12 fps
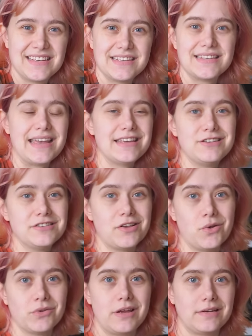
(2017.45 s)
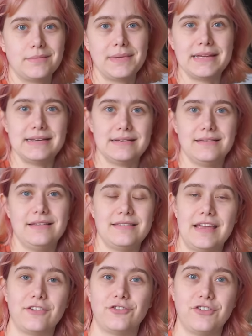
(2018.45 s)
Because I can just hold on to my this
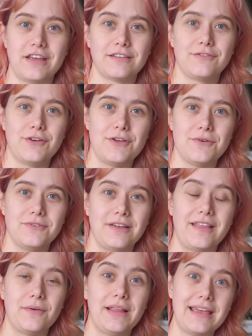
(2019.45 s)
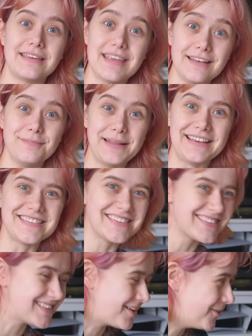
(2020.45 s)
extra desk for you." And they were like, "Yes, please."
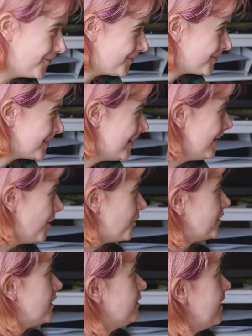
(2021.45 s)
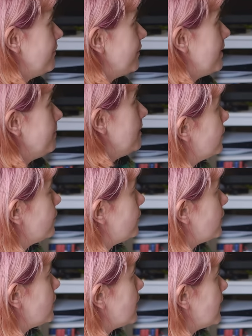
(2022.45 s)
So, holding on to that for them. Also
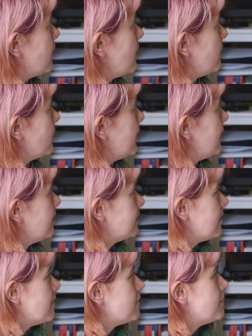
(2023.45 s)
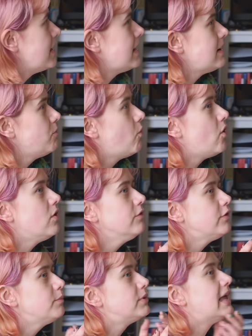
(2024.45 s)
figuring out how I want to hang stuff. My
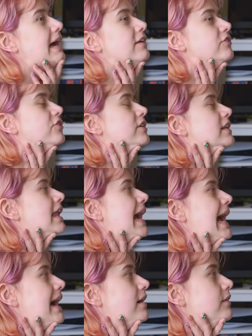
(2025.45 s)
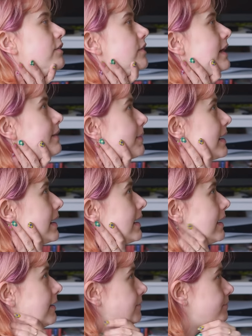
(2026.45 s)
walls are plaster and lath, and
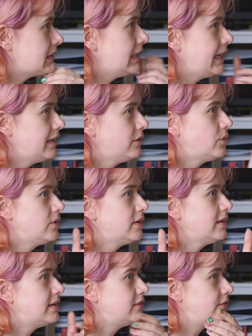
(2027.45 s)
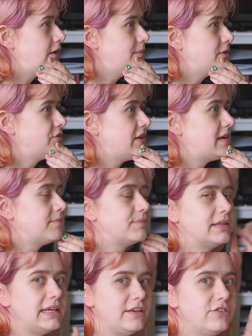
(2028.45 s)
my landlord is very much like,
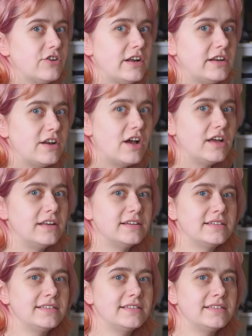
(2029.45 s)
"Please try to not."